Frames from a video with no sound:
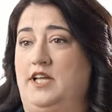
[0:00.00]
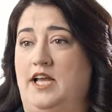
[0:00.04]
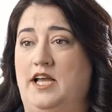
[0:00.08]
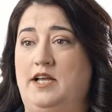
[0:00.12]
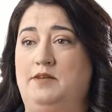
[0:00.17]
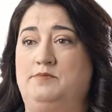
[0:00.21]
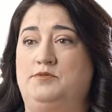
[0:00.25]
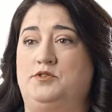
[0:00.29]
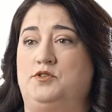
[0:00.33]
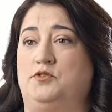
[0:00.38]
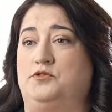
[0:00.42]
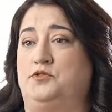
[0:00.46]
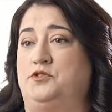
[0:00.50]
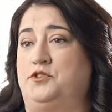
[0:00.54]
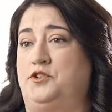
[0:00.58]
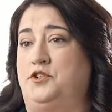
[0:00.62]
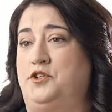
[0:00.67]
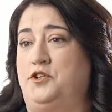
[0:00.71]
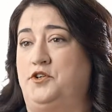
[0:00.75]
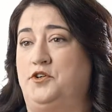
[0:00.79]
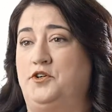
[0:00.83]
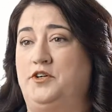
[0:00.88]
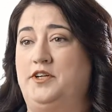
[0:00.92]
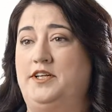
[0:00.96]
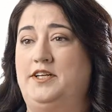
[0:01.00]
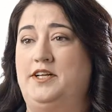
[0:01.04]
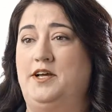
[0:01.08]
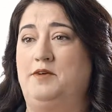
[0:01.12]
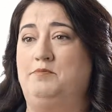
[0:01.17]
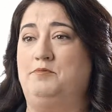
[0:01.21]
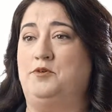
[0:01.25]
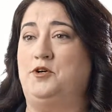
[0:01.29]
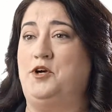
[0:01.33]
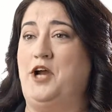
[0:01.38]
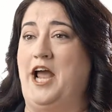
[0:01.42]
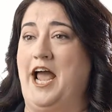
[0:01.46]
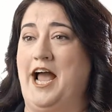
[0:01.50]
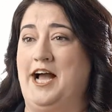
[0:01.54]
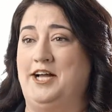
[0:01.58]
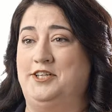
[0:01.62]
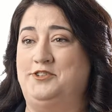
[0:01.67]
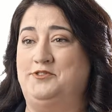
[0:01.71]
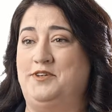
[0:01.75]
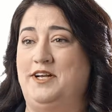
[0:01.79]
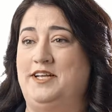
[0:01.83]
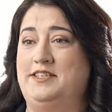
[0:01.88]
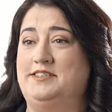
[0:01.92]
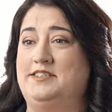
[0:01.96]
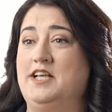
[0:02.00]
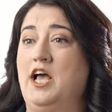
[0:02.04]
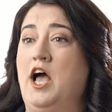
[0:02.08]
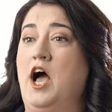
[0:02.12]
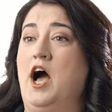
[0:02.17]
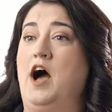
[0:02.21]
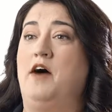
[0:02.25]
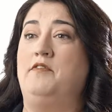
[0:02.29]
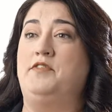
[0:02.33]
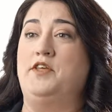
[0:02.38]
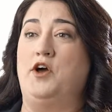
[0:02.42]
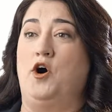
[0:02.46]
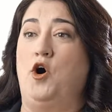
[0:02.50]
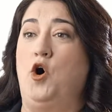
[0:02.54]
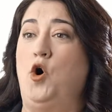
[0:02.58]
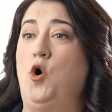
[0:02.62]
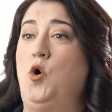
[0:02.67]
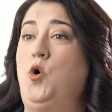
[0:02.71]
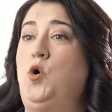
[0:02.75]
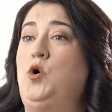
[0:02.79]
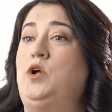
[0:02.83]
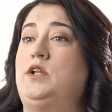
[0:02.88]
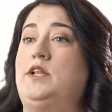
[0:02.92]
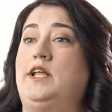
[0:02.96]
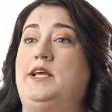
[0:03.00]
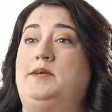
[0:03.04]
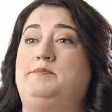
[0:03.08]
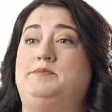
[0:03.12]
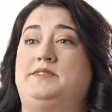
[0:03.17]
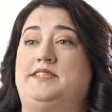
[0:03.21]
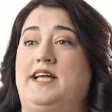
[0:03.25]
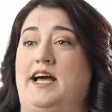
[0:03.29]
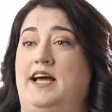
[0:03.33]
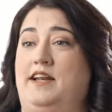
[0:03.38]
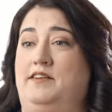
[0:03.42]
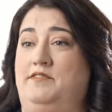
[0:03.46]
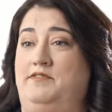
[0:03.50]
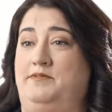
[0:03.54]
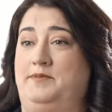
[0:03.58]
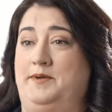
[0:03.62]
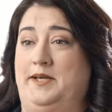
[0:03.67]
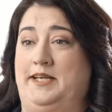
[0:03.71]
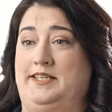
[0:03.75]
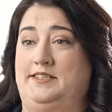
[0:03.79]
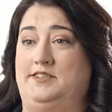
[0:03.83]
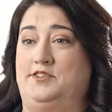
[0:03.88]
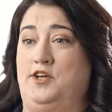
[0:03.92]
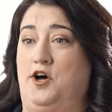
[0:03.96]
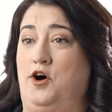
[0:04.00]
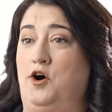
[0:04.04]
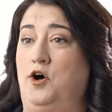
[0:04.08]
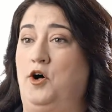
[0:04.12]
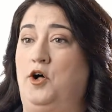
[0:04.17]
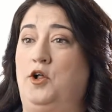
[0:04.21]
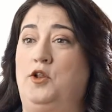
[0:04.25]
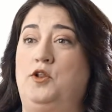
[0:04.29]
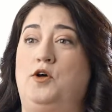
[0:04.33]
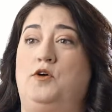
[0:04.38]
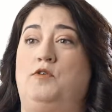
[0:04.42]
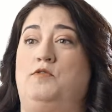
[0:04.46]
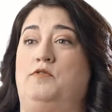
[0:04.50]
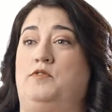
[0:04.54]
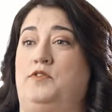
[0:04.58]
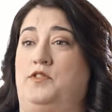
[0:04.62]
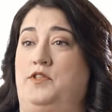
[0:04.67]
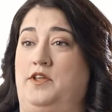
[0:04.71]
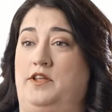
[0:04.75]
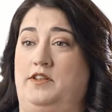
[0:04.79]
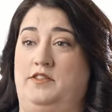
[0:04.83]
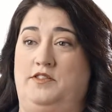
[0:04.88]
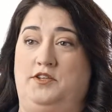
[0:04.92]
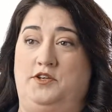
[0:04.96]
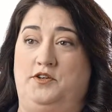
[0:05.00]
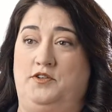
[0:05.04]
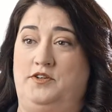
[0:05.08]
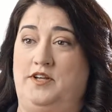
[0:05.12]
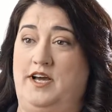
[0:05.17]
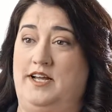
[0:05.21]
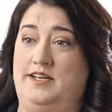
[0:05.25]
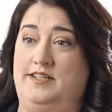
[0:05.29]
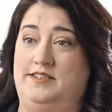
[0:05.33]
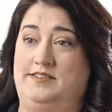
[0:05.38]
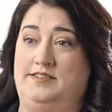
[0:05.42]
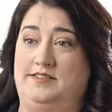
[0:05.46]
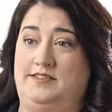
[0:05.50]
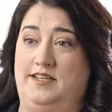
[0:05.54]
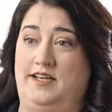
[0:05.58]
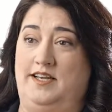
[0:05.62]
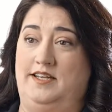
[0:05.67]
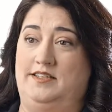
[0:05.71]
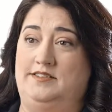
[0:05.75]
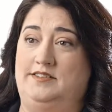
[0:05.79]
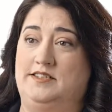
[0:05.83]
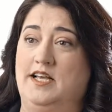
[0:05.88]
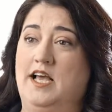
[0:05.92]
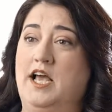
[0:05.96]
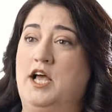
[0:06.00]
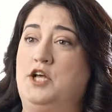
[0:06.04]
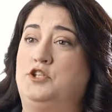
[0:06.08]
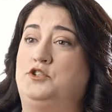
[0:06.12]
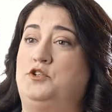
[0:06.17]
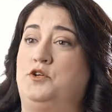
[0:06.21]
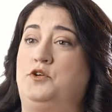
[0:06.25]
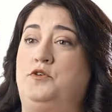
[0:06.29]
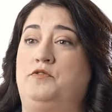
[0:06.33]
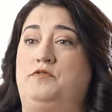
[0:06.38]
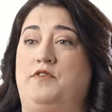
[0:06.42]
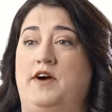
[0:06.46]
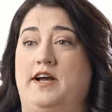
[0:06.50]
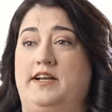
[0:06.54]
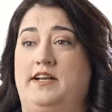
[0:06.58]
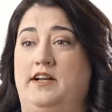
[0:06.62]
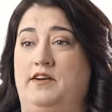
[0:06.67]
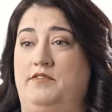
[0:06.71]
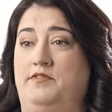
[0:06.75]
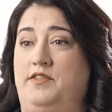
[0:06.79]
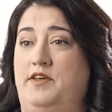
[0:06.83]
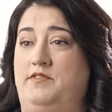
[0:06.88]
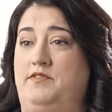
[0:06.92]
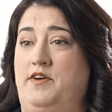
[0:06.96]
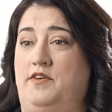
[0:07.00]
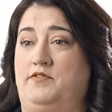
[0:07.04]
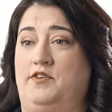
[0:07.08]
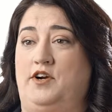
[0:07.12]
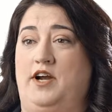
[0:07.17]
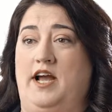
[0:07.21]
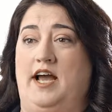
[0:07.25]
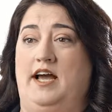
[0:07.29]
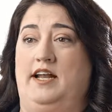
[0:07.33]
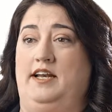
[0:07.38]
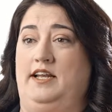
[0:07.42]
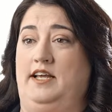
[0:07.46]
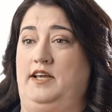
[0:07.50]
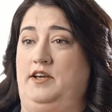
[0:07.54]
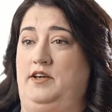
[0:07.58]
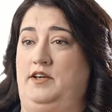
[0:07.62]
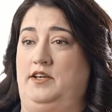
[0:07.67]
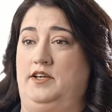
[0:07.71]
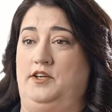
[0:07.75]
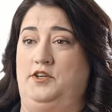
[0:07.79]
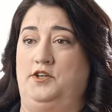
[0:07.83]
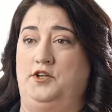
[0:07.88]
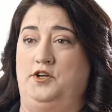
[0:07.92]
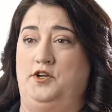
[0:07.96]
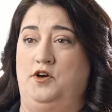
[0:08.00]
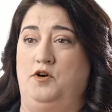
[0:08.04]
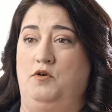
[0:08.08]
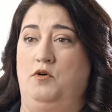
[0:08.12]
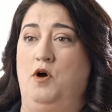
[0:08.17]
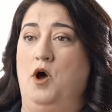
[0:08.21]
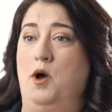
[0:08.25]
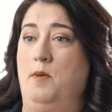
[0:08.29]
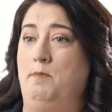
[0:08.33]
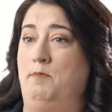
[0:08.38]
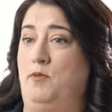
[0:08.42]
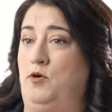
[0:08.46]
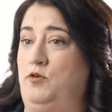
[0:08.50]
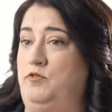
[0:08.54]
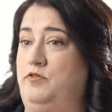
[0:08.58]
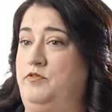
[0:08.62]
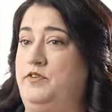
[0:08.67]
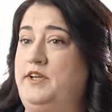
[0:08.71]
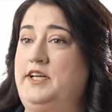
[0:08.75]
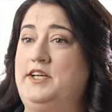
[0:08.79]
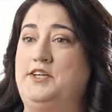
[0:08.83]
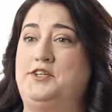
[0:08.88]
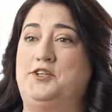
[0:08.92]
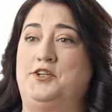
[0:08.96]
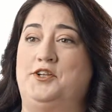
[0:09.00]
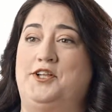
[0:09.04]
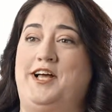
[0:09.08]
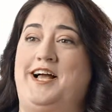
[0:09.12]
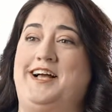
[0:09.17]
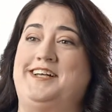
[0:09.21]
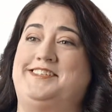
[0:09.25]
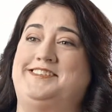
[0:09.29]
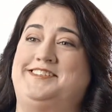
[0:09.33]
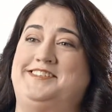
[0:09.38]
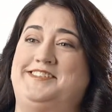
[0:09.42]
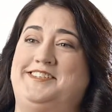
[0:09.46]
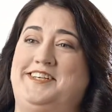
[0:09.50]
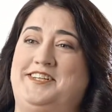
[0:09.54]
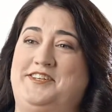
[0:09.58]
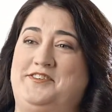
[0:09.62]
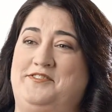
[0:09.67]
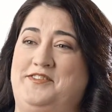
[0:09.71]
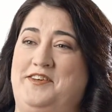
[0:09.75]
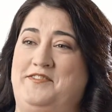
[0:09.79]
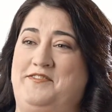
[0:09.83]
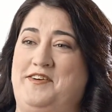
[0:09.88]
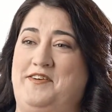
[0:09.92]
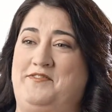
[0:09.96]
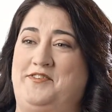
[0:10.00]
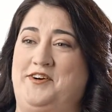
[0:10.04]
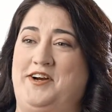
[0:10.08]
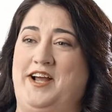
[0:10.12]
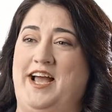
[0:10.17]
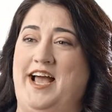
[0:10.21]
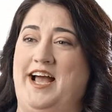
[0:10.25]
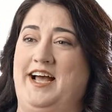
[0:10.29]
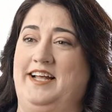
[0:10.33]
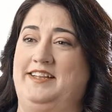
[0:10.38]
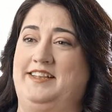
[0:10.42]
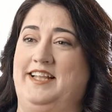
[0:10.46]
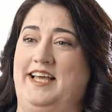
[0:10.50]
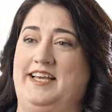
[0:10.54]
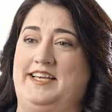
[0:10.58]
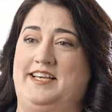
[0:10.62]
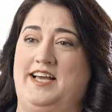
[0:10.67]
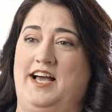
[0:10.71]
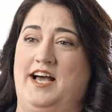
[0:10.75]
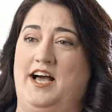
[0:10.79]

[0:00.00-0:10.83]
name, social security number, address, of the whole claims database all over the United States. So you find out if they've ever had a, motor vehicle accident, if they've ever had like